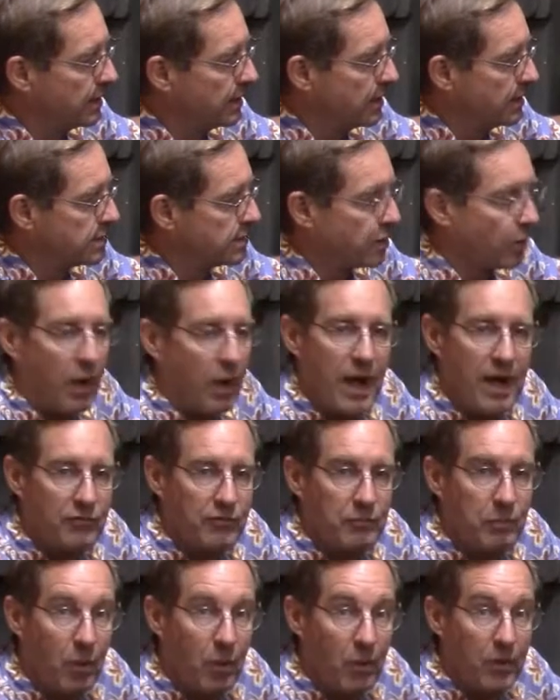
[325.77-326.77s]
so we'll have
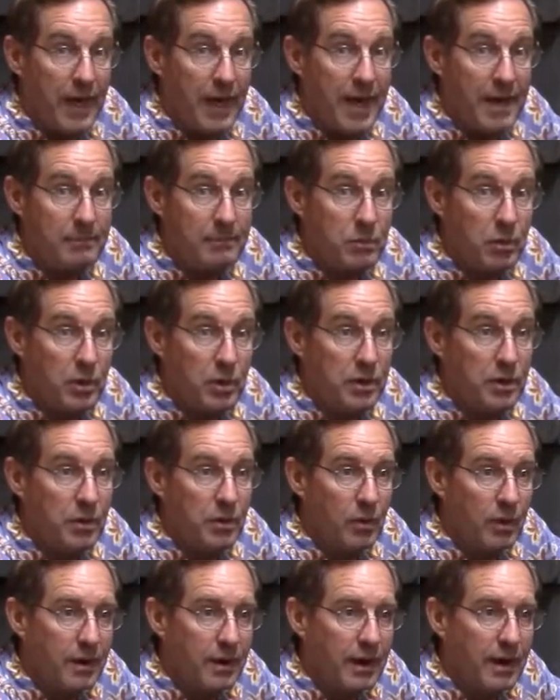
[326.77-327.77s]
to pull that, put a new
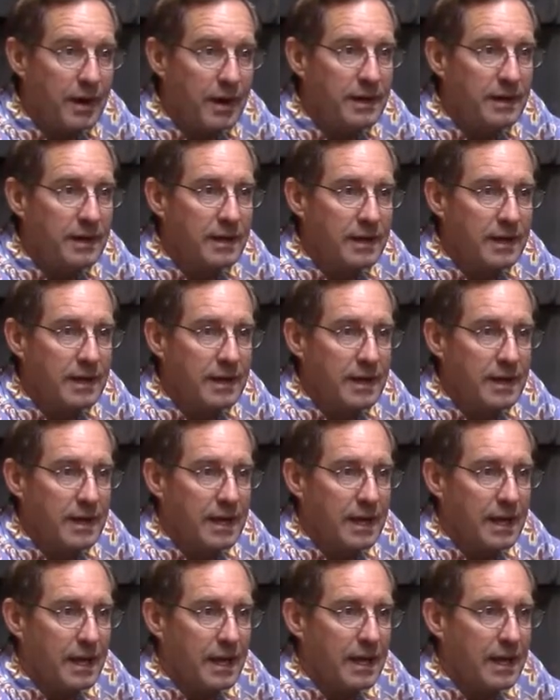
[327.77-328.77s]
one on,
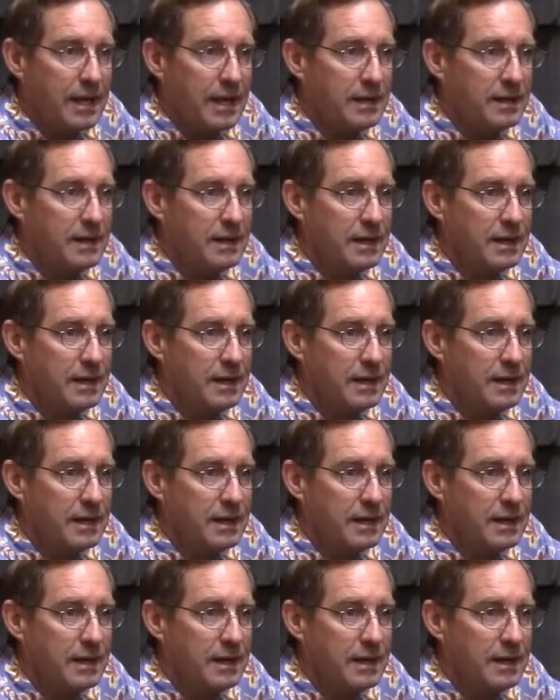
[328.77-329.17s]
and